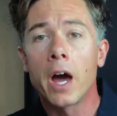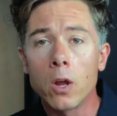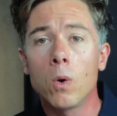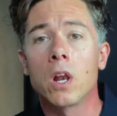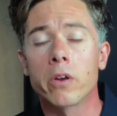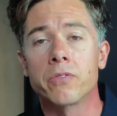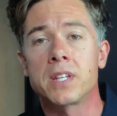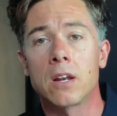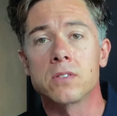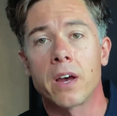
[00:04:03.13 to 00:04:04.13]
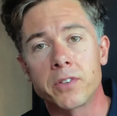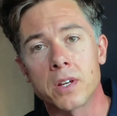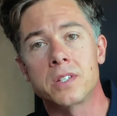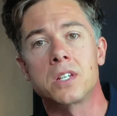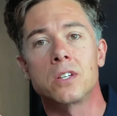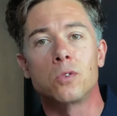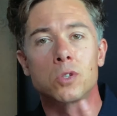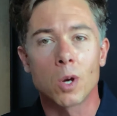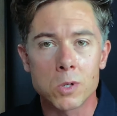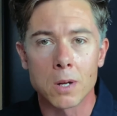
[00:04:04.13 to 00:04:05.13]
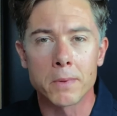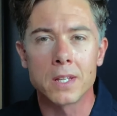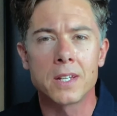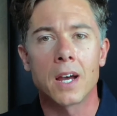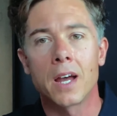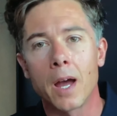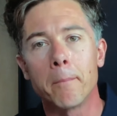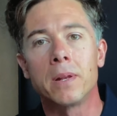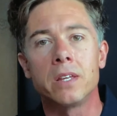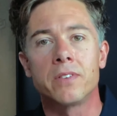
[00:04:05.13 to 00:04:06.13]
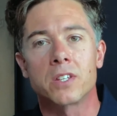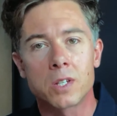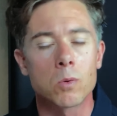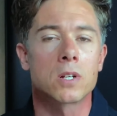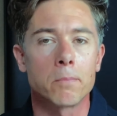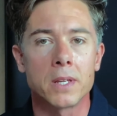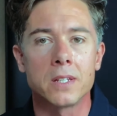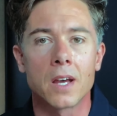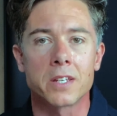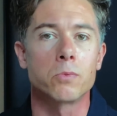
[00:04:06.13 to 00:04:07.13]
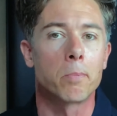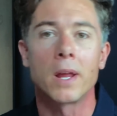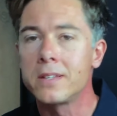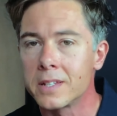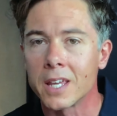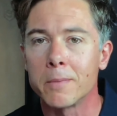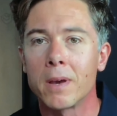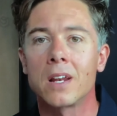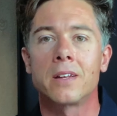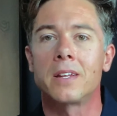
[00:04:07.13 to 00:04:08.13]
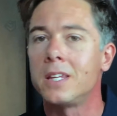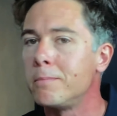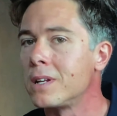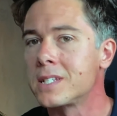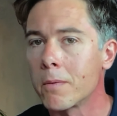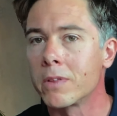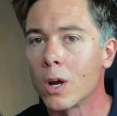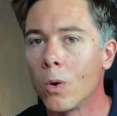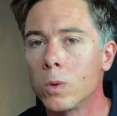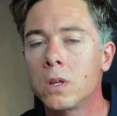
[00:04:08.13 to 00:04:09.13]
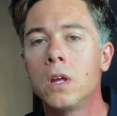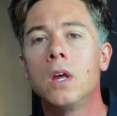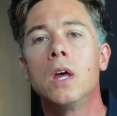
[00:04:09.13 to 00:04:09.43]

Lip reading: I know a lot of salons have transitioned to social media and believe that social media is replacing email and that email is something old,